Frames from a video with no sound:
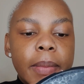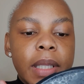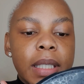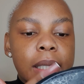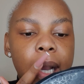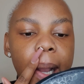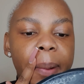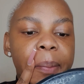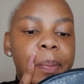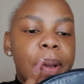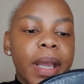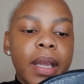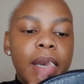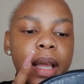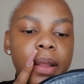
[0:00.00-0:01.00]
there's a
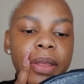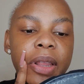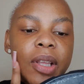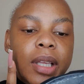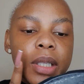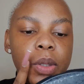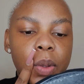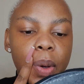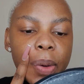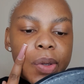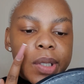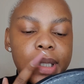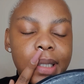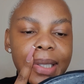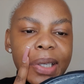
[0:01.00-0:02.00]
campaign, I think it's
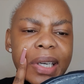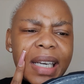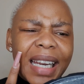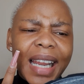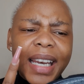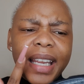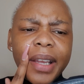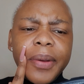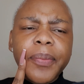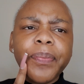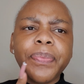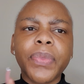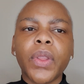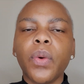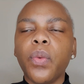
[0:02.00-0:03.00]
still running,
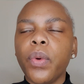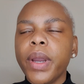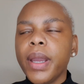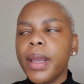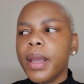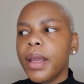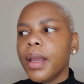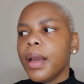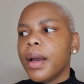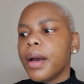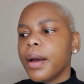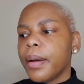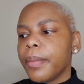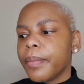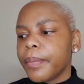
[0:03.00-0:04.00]

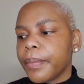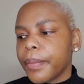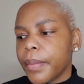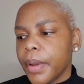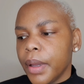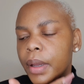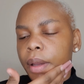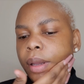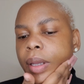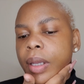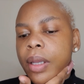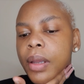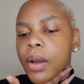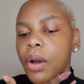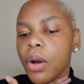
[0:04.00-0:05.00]
where
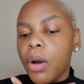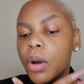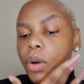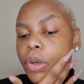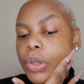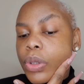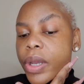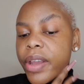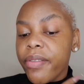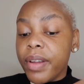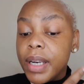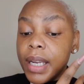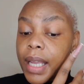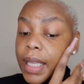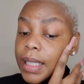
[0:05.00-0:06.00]
also
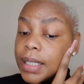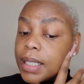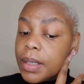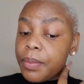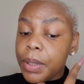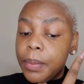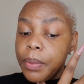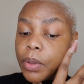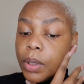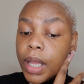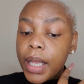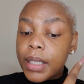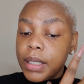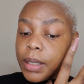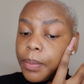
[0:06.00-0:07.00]
heavenly has sent people
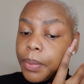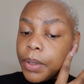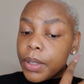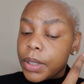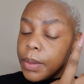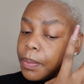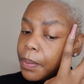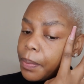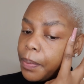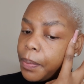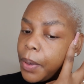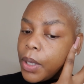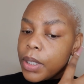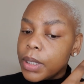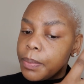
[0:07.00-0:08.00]

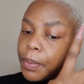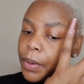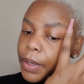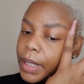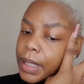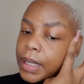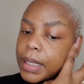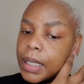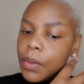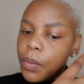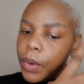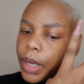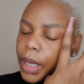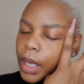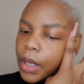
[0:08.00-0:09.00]
antiperspirants,
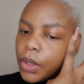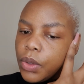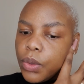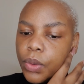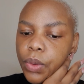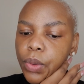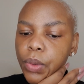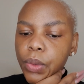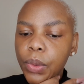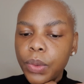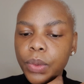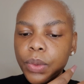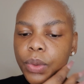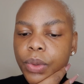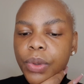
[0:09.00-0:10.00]
where
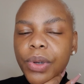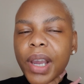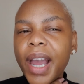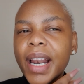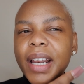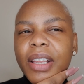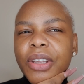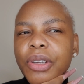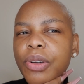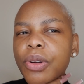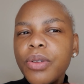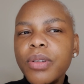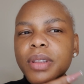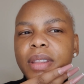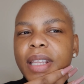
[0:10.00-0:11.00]
you kind of, you
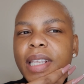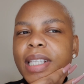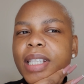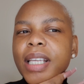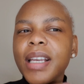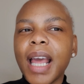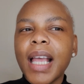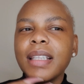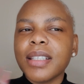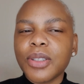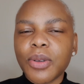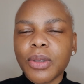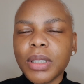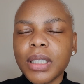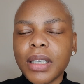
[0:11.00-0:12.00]
know, it has its
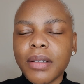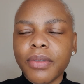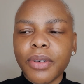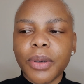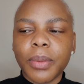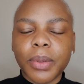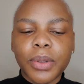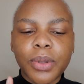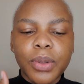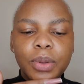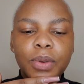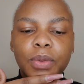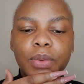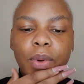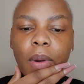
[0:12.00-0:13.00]
own deliverables.
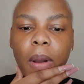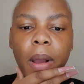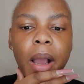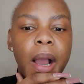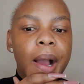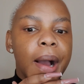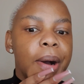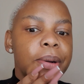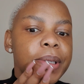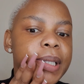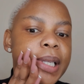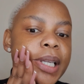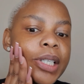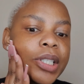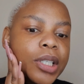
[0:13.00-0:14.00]
So I would
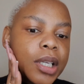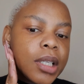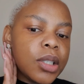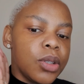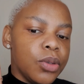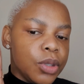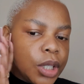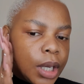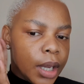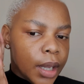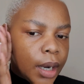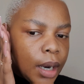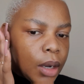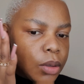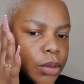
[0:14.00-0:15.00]
suggest you check
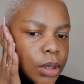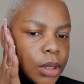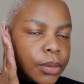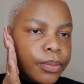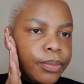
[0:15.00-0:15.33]
it out.